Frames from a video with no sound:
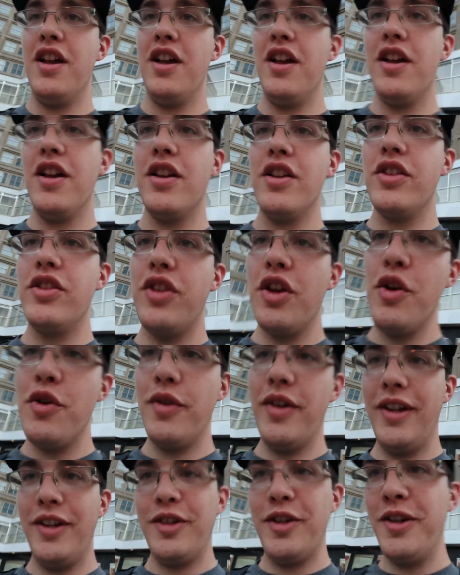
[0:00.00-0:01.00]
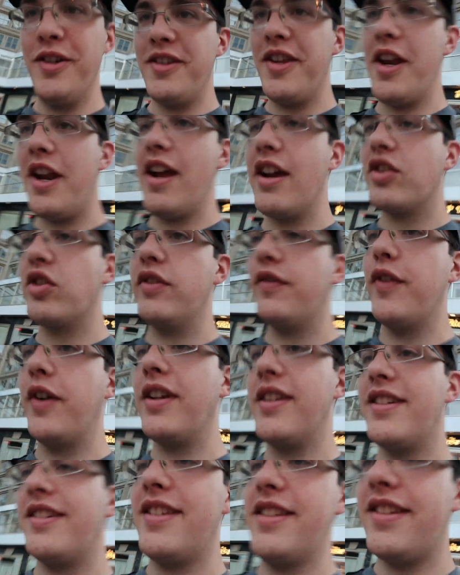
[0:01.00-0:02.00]
So it turns out I actually
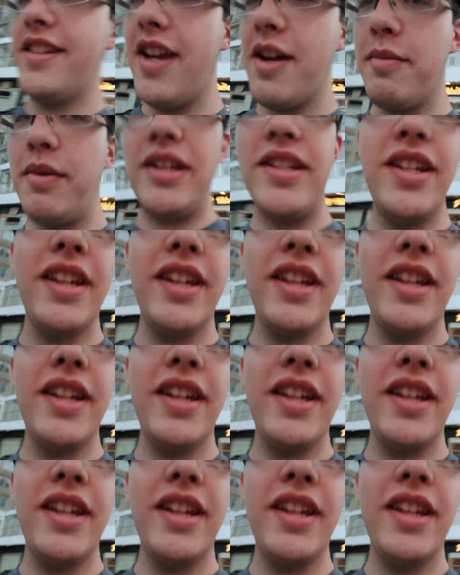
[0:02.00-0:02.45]
forgot to scan my